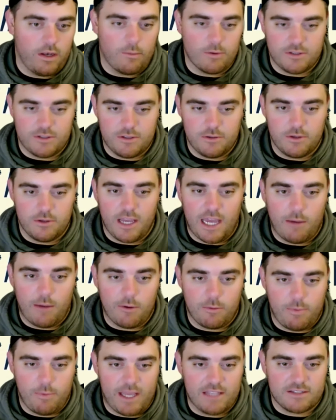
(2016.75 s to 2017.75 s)
number two guy
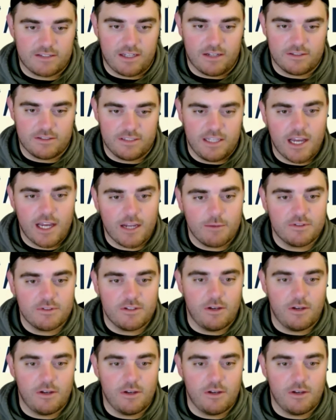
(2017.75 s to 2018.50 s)
with Pascal Siakam.